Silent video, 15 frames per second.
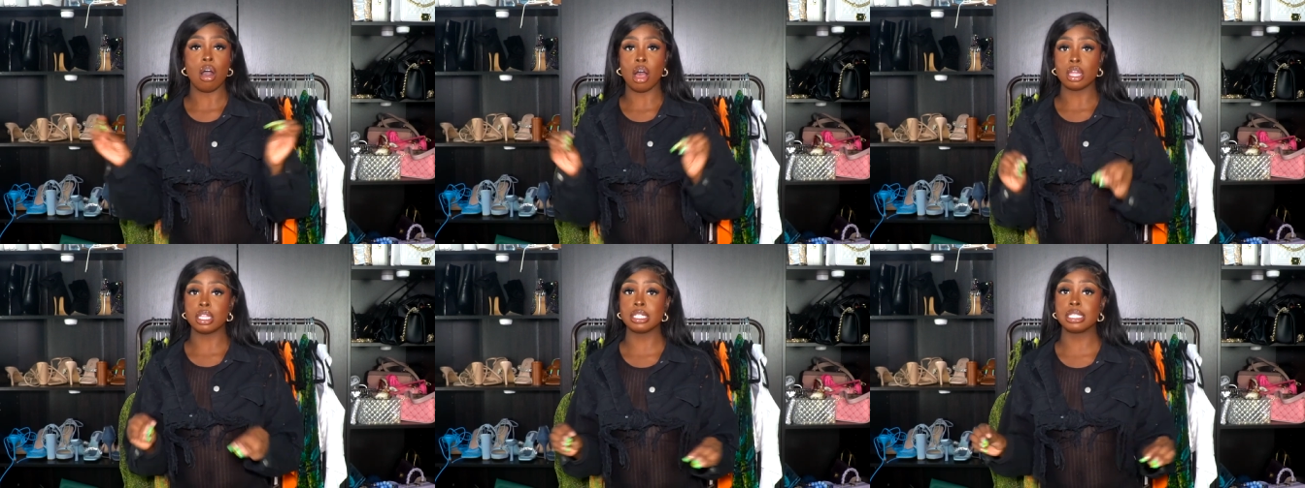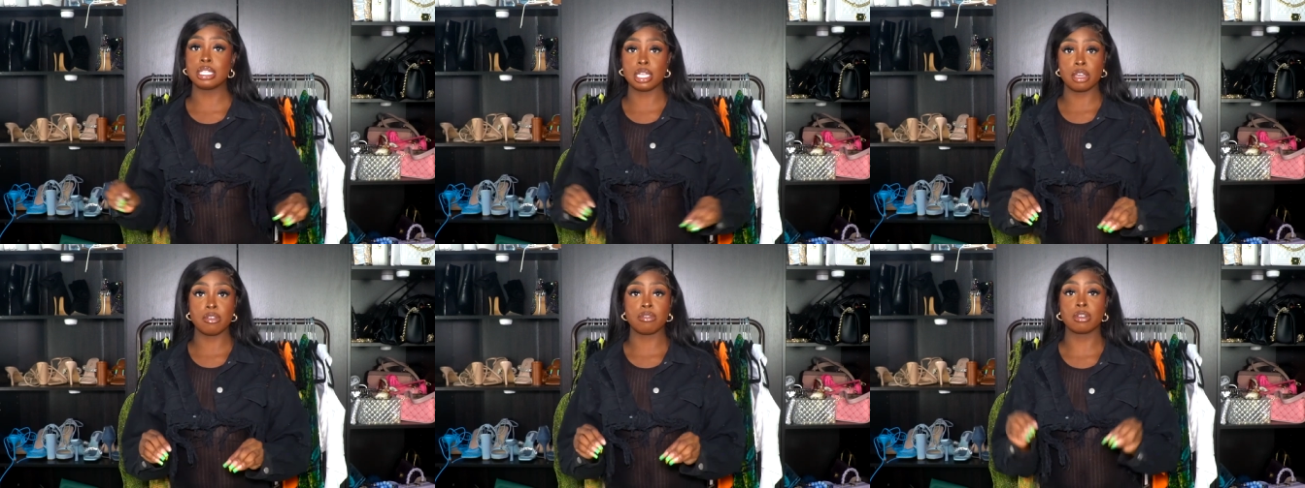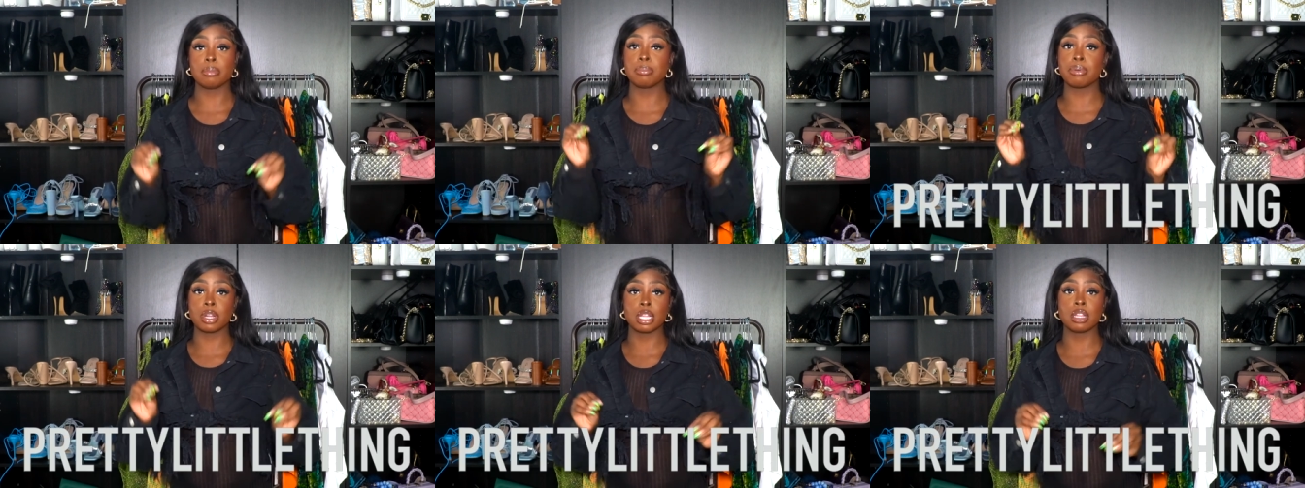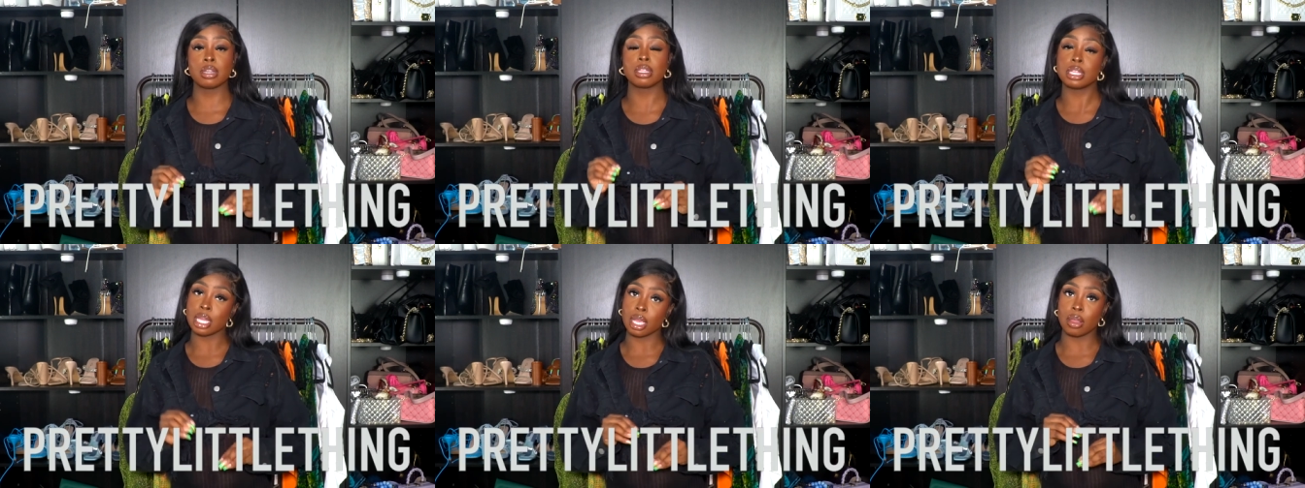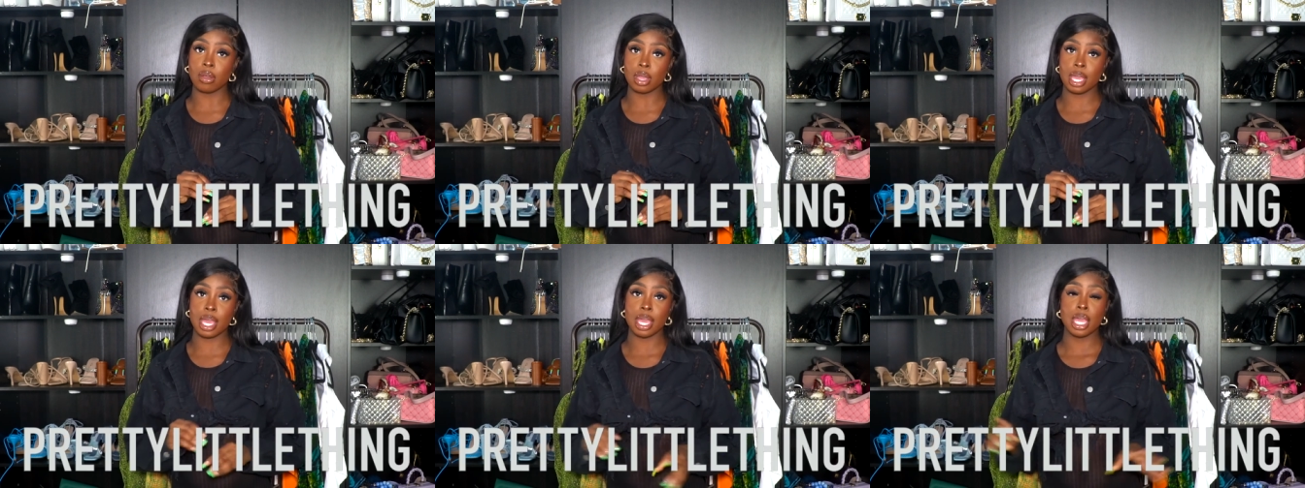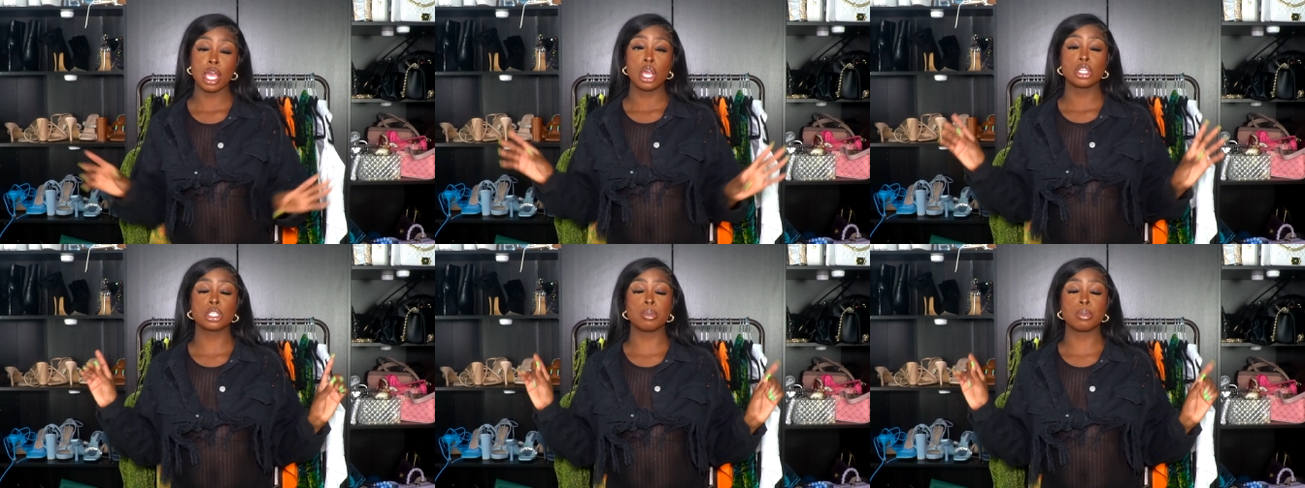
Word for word: all the tea from Pretty Little Thing, okay?